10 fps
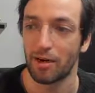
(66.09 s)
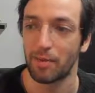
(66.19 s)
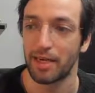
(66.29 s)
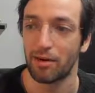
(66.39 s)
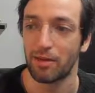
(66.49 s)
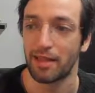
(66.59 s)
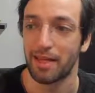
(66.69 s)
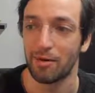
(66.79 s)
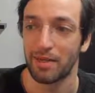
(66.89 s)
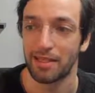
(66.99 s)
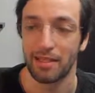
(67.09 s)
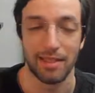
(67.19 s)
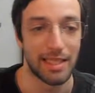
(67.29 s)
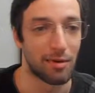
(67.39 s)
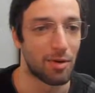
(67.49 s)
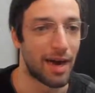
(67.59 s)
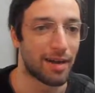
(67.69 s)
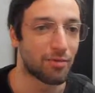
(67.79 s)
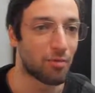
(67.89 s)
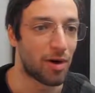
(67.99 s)
We know that there is 0 out
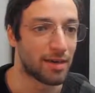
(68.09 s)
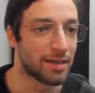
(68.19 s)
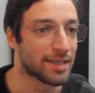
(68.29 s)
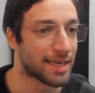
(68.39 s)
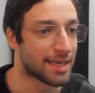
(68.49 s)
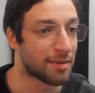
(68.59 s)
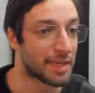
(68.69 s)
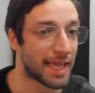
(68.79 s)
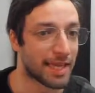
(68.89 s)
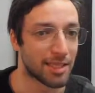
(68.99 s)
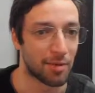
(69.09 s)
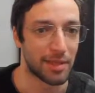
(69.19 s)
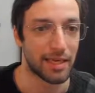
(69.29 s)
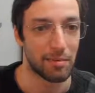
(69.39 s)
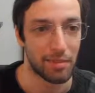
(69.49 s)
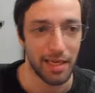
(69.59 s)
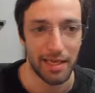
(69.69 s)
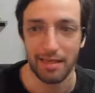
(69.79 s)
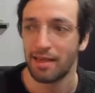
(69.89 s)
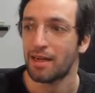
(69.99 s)
of 1 secondary task currently
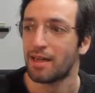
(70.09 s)
completed.